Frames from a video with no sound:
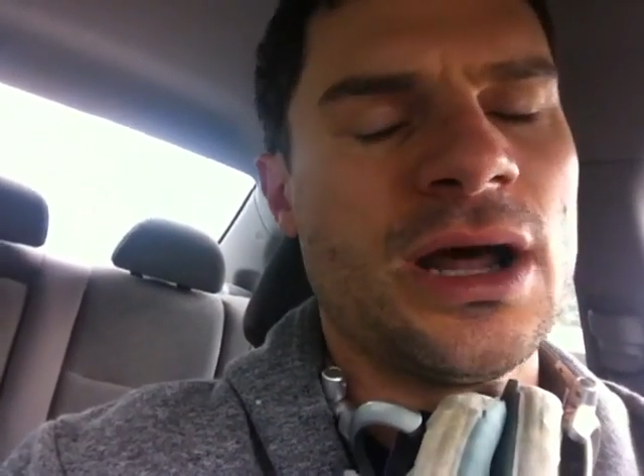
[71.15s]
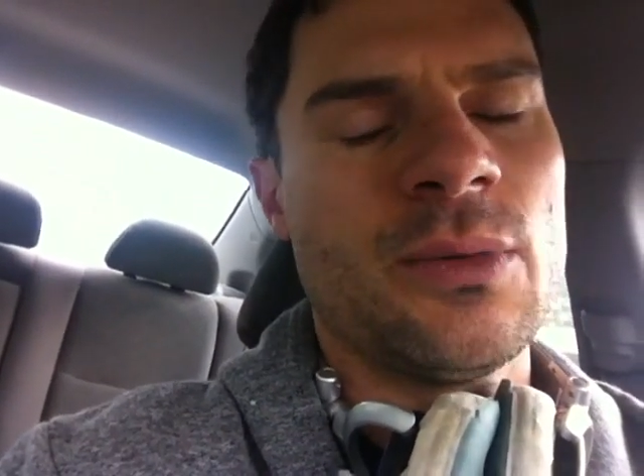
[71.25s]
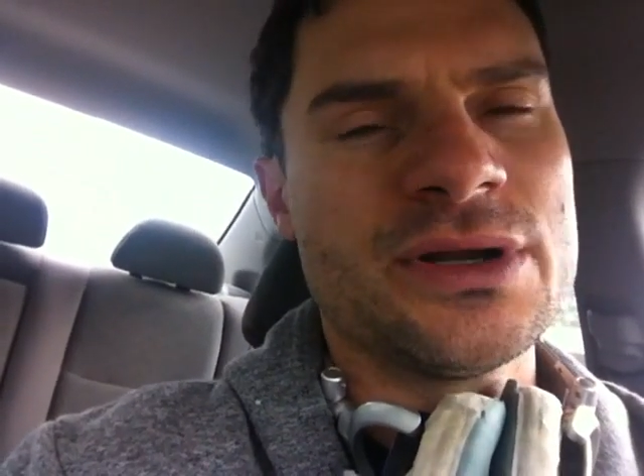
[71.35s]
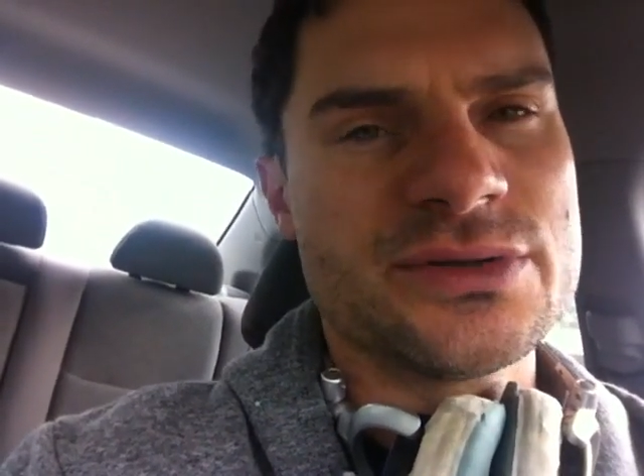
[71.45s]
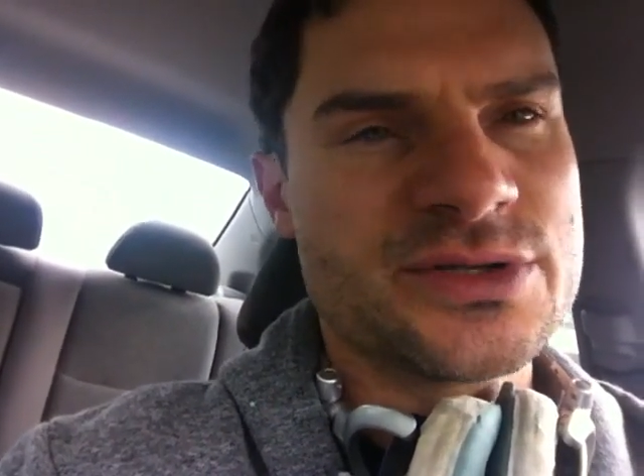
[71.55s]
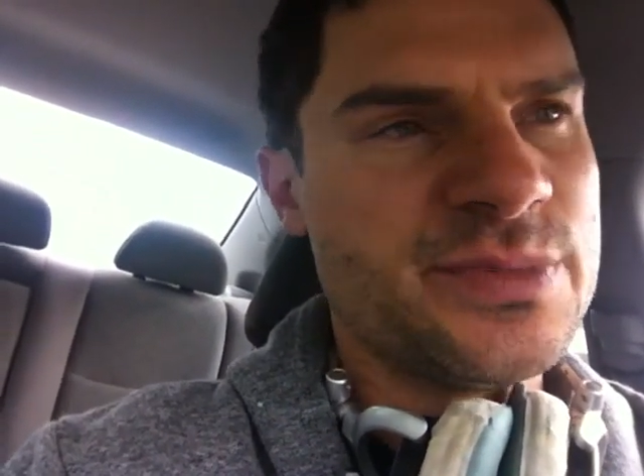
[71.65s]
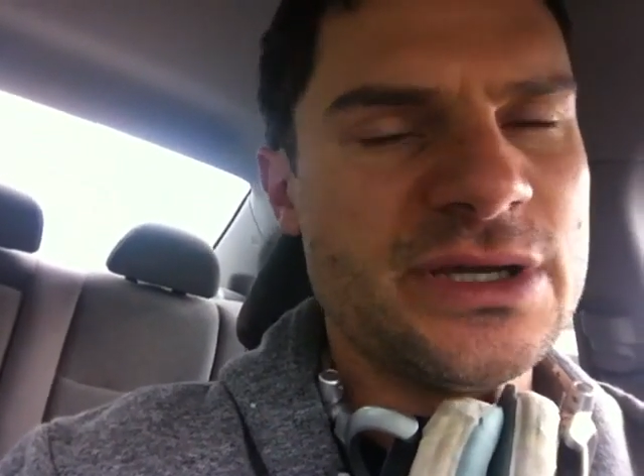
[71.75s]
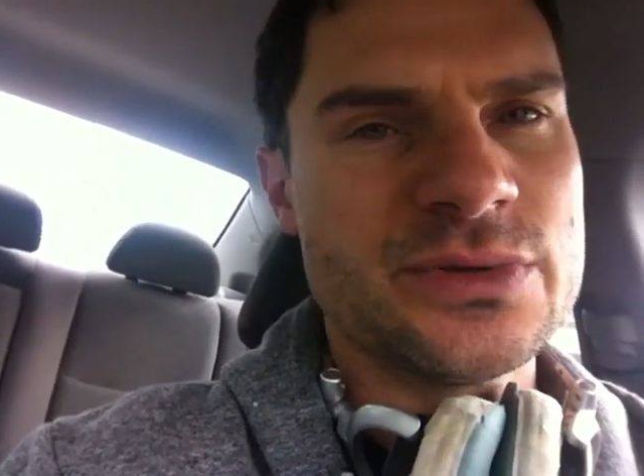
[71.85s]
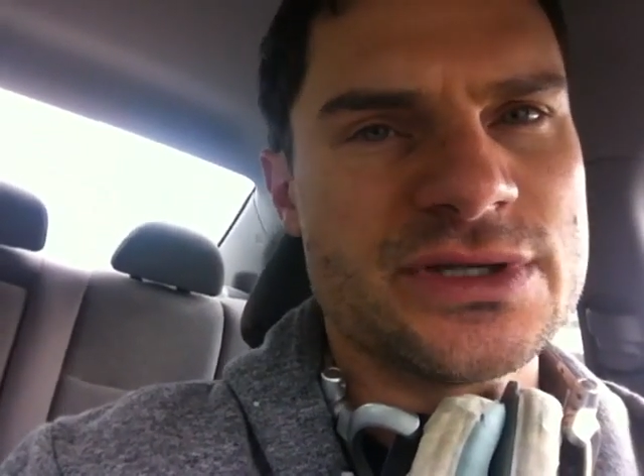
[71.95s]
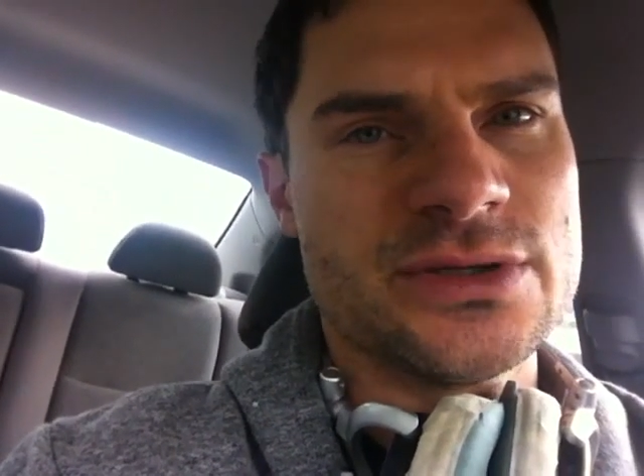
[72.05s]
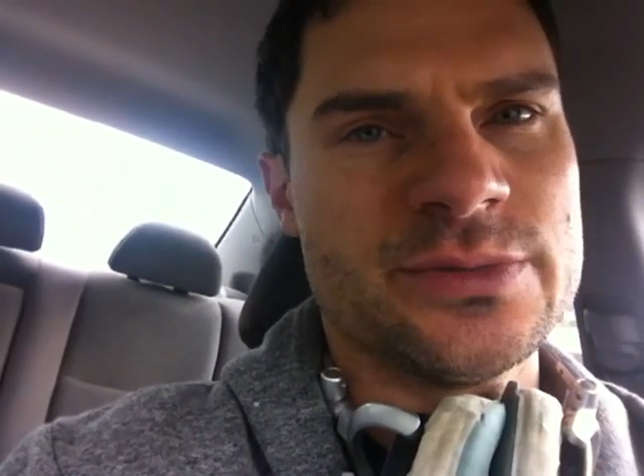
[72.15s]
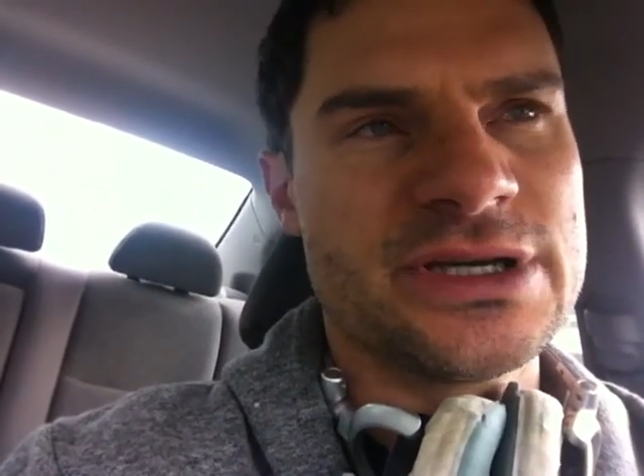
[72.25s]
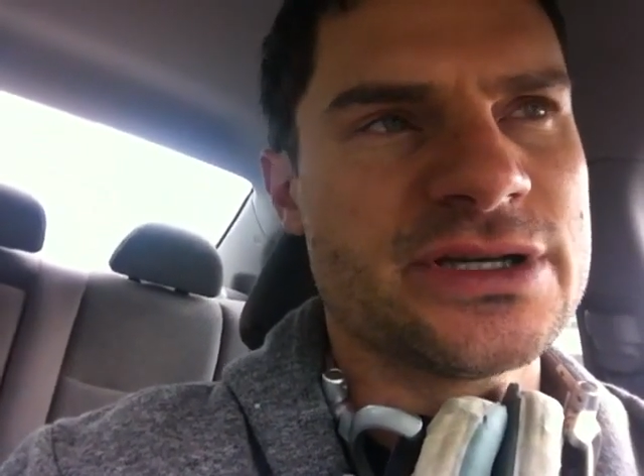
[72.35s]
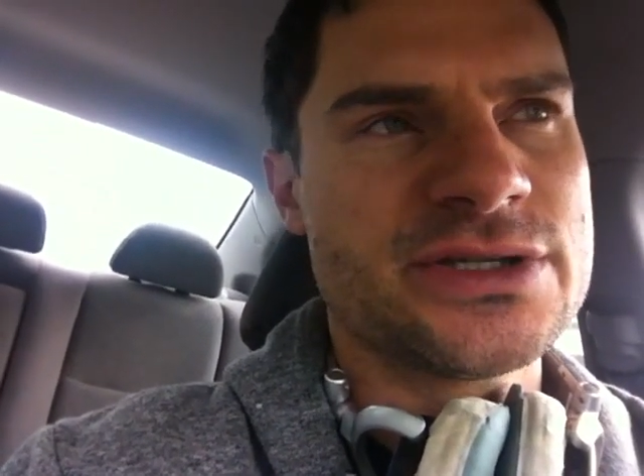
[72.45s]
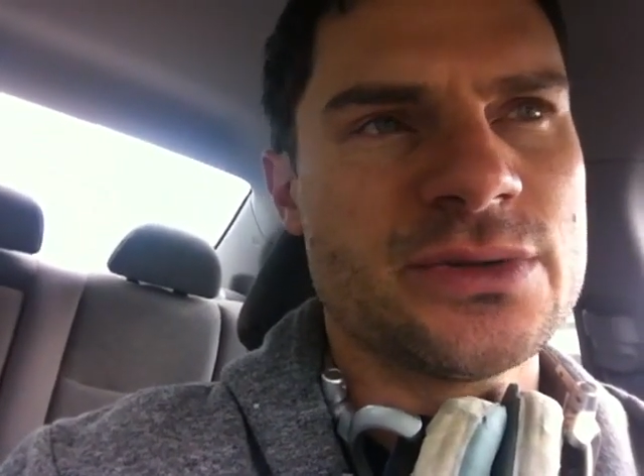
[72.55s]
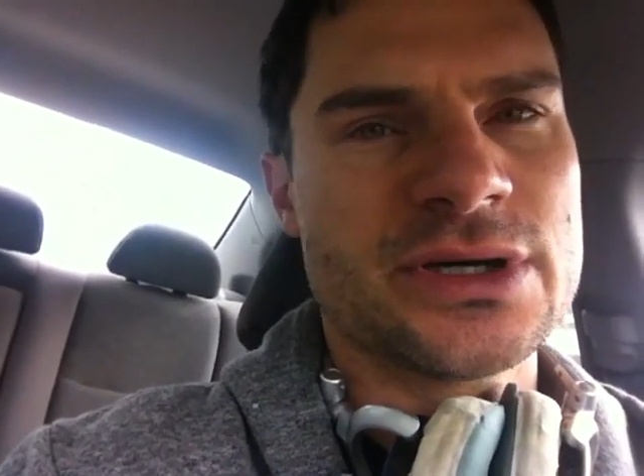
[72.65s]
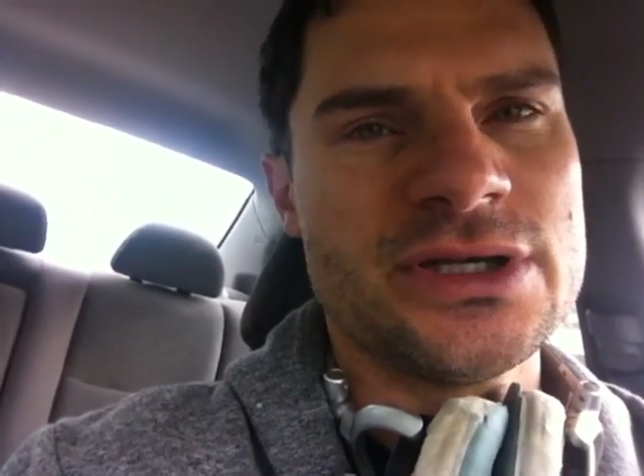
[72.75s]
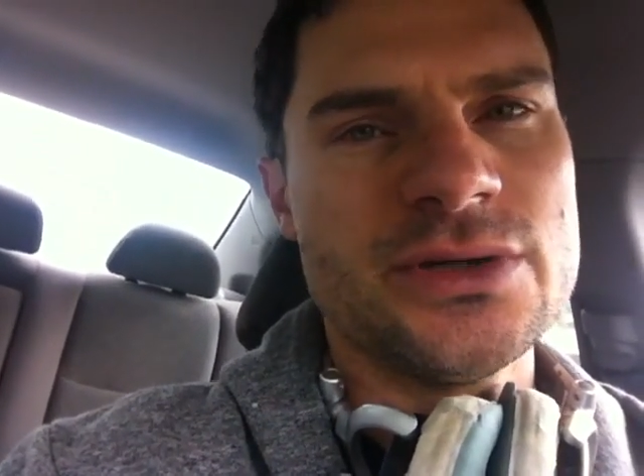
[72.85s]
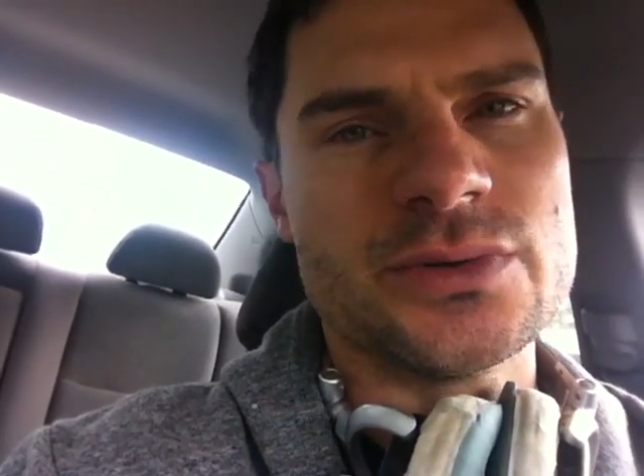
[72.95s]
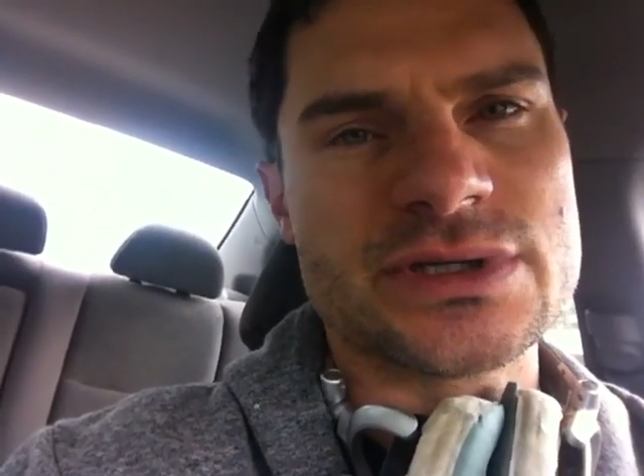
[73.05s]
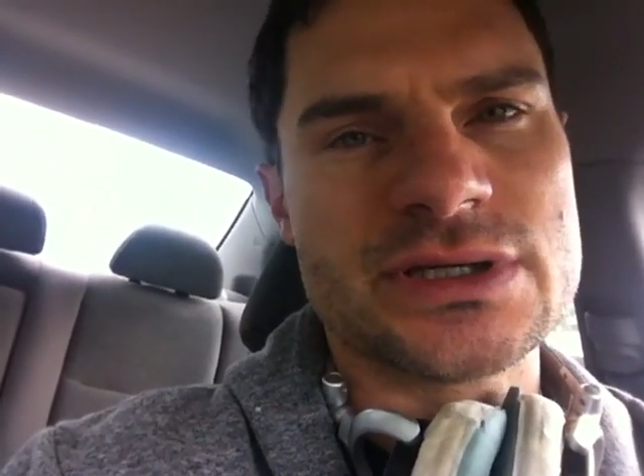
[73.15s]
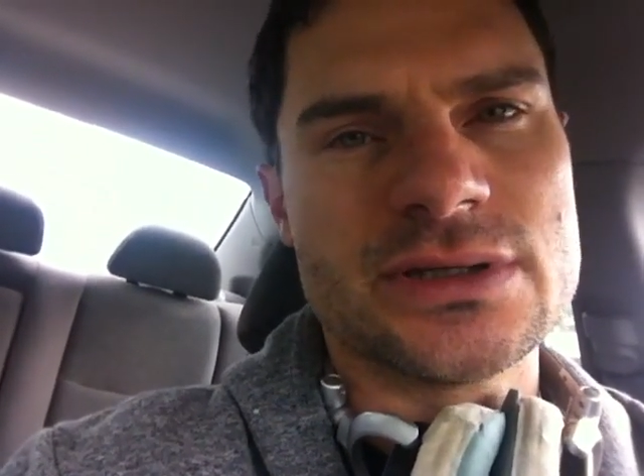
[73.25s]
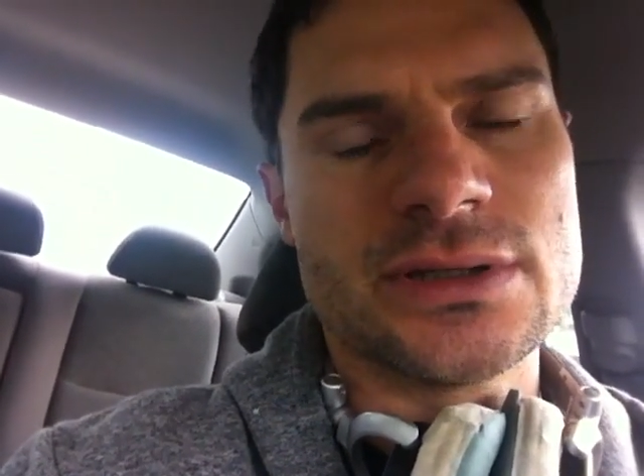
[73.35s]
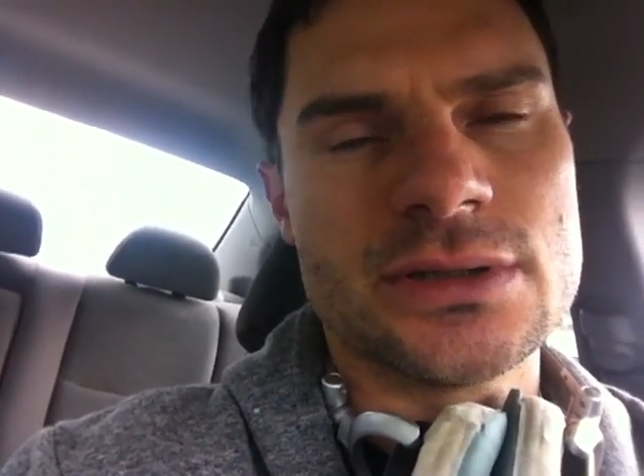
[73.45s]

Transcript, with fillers: I want to speak with you because you are cute.